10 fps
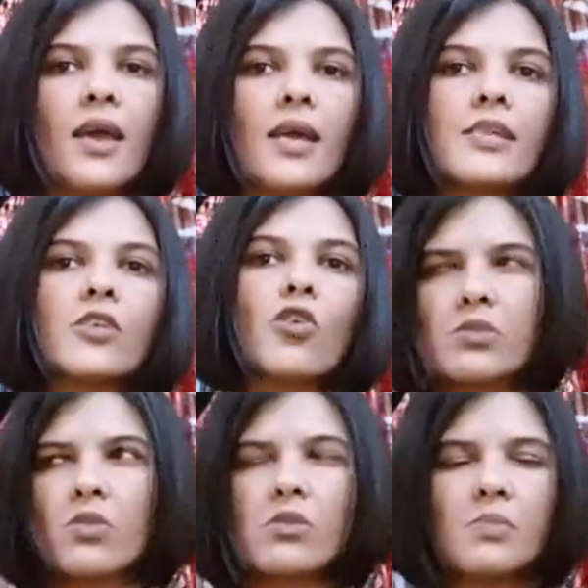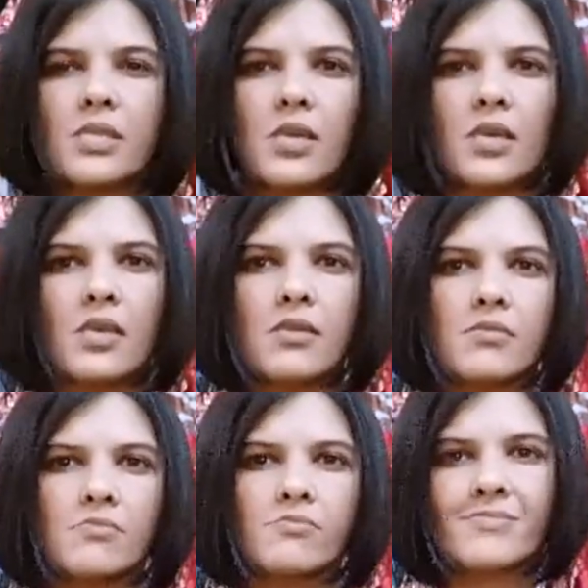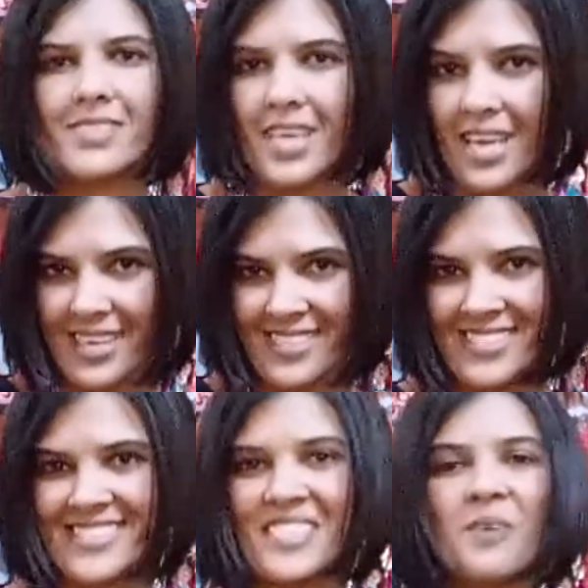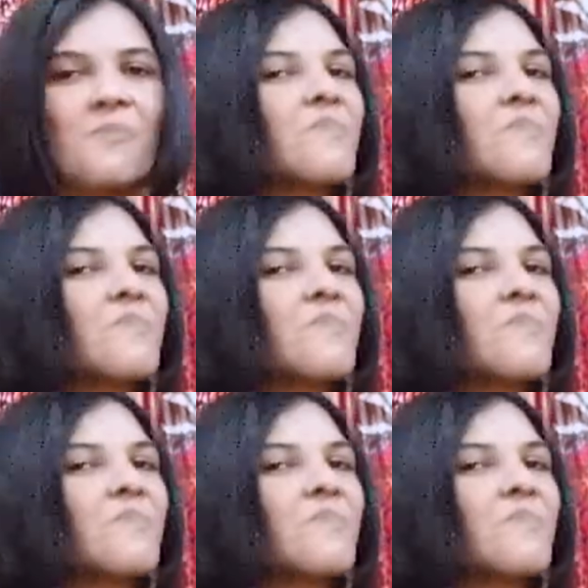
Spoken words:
And it got me thinking, yes,